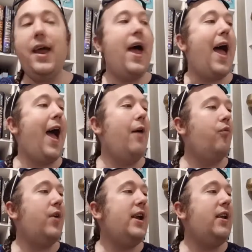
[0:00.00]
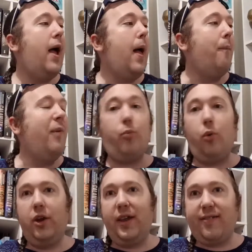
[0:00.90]
and read
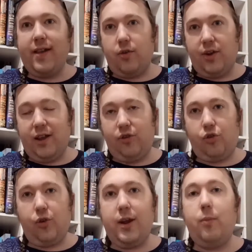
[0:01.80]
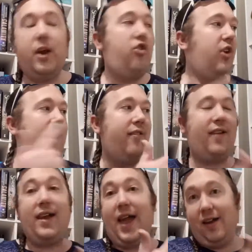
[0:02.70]
Mistborn A Secret History, which is,
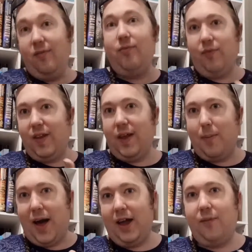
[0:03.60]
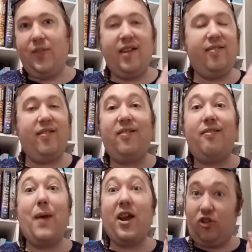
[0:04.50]
again, a part of this
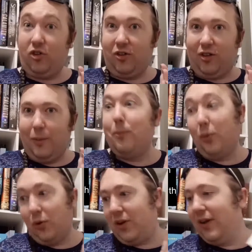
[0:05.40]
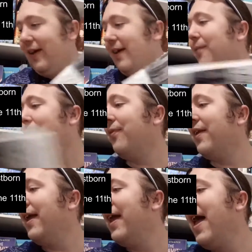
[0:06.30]
special book.
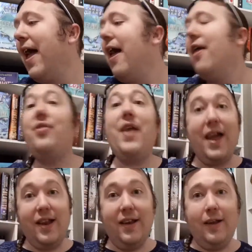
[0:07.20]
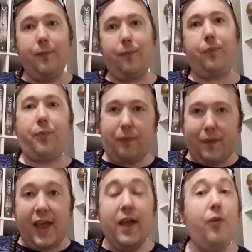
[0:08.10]
Then
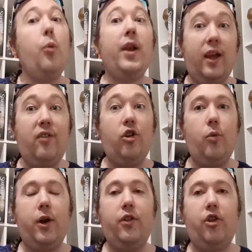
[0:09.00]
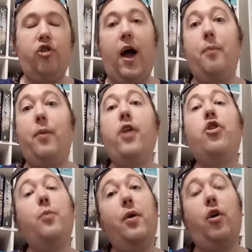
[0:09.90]
if you want to continue on the timeline,
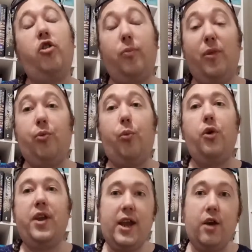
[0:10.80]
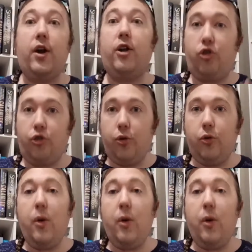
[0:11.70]
you'd move on to Mistborn Era 2,